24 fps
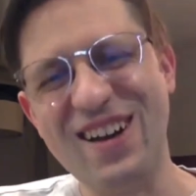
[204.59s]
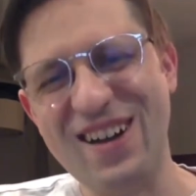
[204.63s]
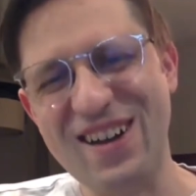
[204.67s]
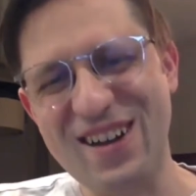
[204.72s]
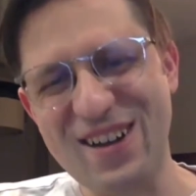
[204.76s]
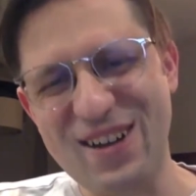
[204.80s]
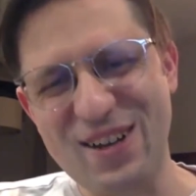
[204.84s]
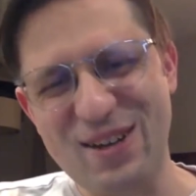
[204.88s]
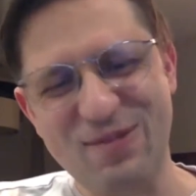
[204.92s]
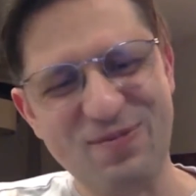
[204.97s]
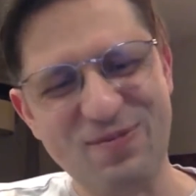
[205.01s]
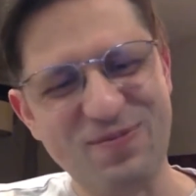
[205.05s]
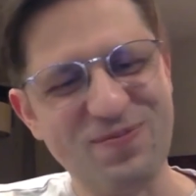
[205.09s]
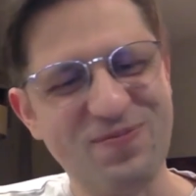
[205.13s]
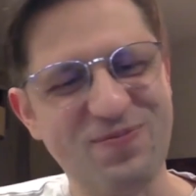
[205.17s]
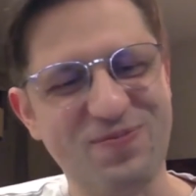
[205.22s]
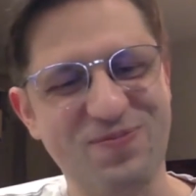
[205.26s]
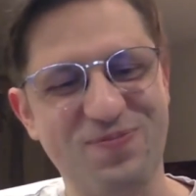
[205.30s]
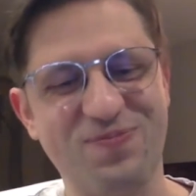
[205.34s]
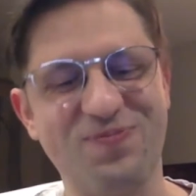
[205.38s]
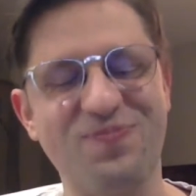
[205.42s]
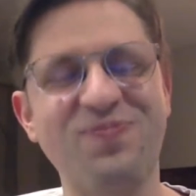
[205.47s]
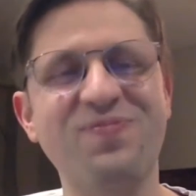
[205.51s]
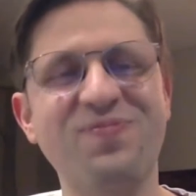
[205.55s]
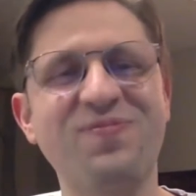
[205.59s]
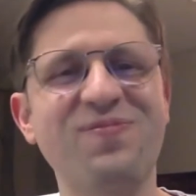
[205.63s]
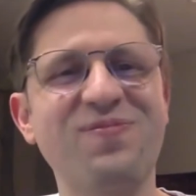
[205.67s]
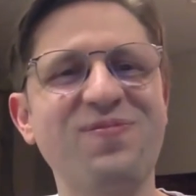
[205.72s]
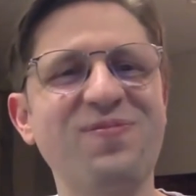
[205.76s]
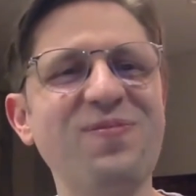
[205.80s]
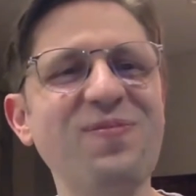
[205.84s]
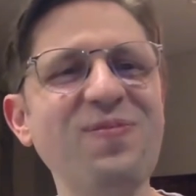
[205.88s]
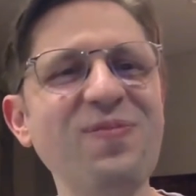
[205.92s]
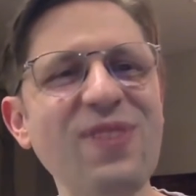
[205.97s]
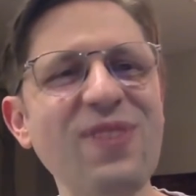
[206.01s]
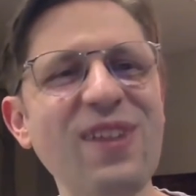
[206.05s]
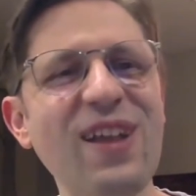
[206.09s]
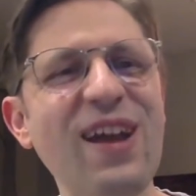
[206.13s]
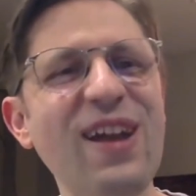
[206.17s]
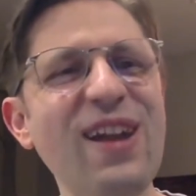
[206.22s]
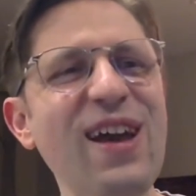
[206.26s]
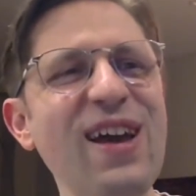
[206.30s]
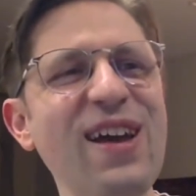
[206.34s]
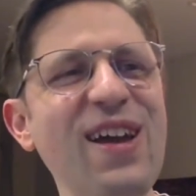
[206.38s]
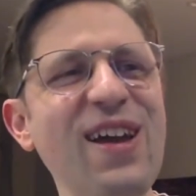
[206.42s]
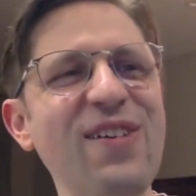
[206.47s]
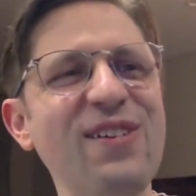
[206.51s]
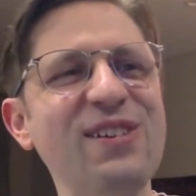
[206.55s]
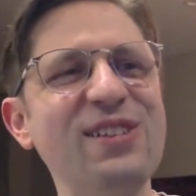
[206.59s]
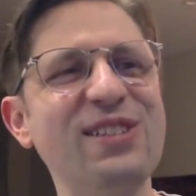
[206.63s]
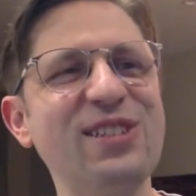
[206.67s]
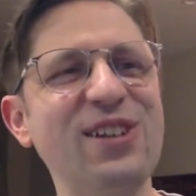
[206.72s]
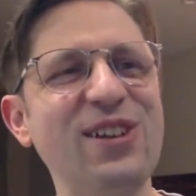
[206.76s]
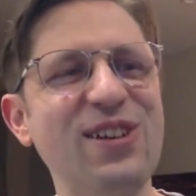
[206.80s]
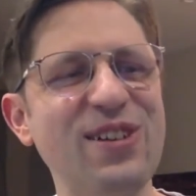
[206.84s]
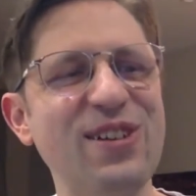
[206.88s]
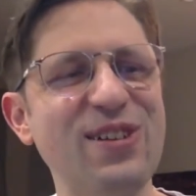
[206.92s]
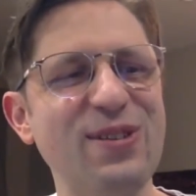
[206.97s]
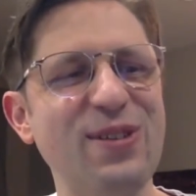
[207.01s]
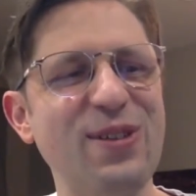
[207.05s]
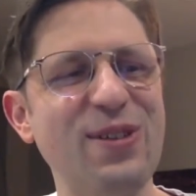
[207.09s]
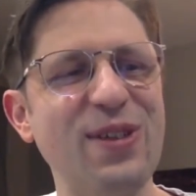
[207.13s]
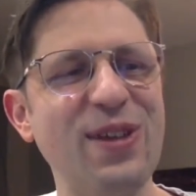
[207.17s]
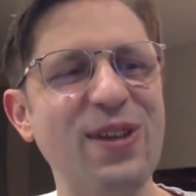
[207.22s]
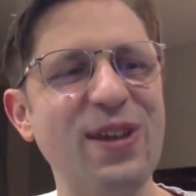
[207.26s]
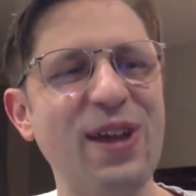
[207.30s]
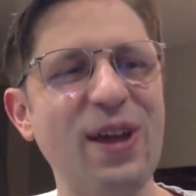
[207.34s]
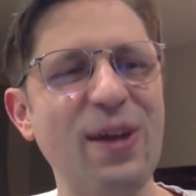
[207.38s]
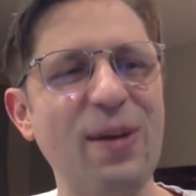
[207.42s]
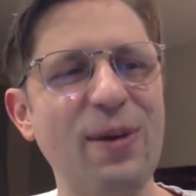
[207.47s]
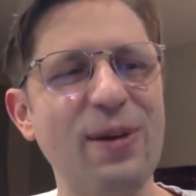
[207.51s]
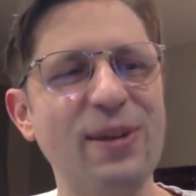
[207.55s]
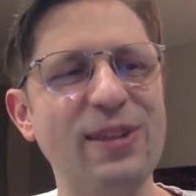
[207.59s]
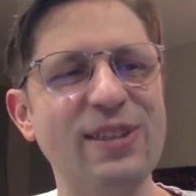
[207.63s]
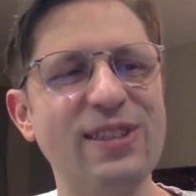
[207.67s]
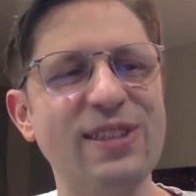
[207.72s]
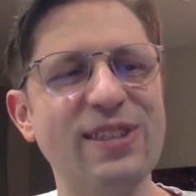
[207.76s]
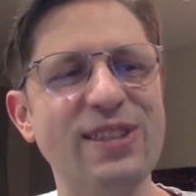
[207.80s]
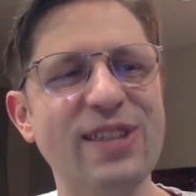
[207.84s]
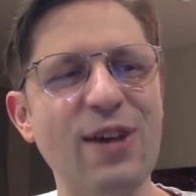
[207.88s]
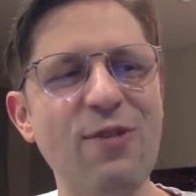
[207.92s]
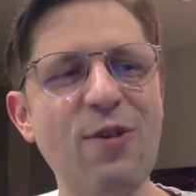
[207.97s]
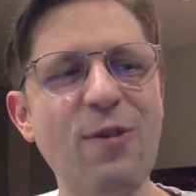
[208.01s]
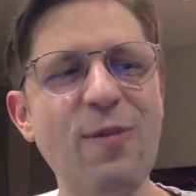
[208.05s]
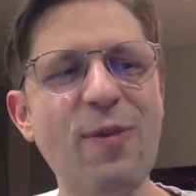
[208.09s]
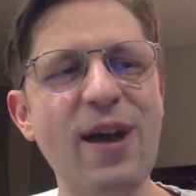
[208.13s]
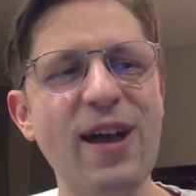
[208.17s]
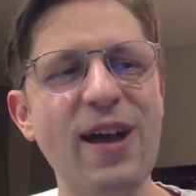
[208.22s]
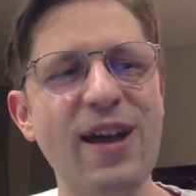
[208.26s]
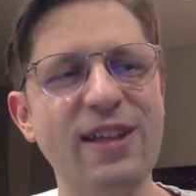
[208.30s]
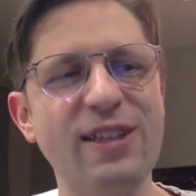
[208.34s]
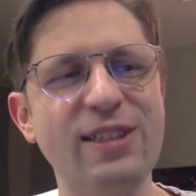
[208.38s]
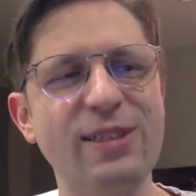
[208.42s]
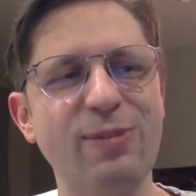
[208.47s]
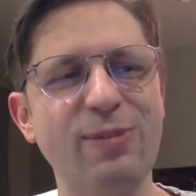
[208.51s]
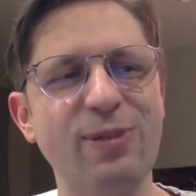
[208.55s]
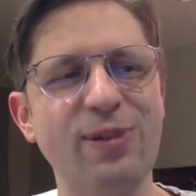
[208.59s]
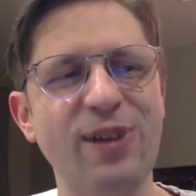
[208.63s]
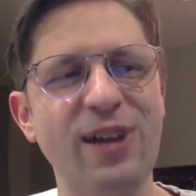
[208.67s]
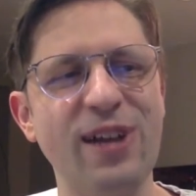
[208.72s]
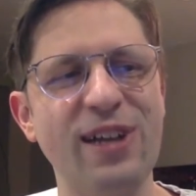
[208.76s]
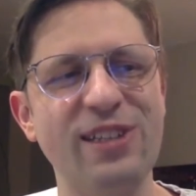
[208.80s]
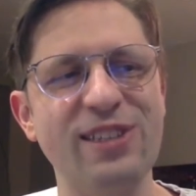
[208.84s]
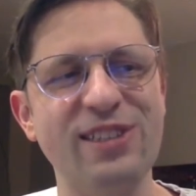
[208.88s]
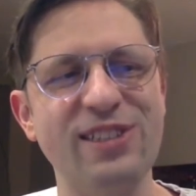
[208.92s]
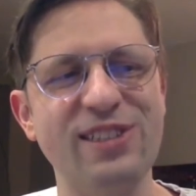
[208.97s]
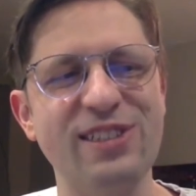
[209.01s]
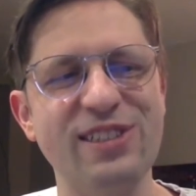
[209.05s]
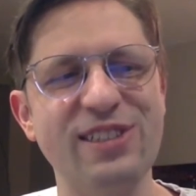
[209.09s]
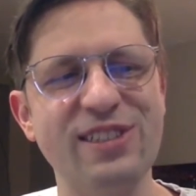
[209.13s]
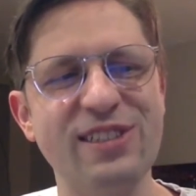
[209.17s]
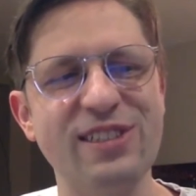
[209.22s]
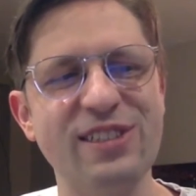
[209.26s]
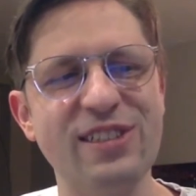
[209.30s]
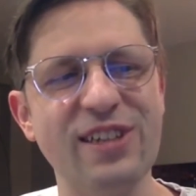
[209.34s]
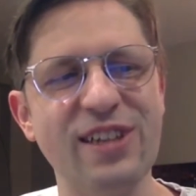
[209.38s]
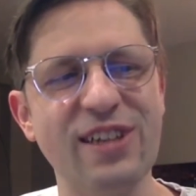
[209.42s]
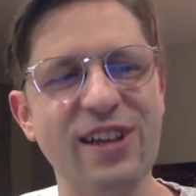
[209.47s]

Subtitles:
Um, and then I was sort of thinking about some of my inspirations,